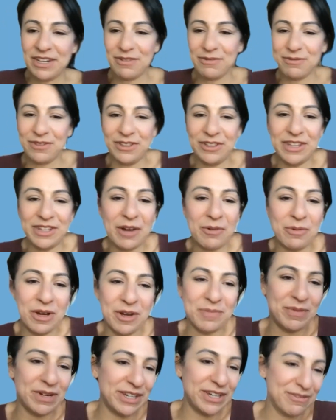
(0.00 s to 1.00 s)
to field that
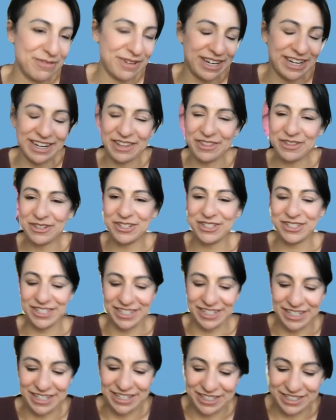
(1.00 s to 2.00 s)
one, but invite others
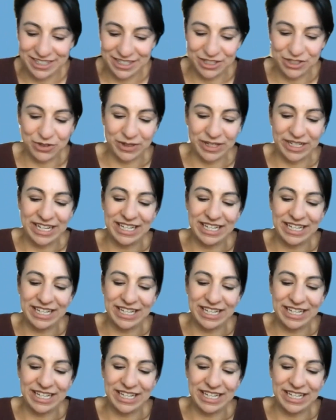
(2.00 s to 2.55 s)
to join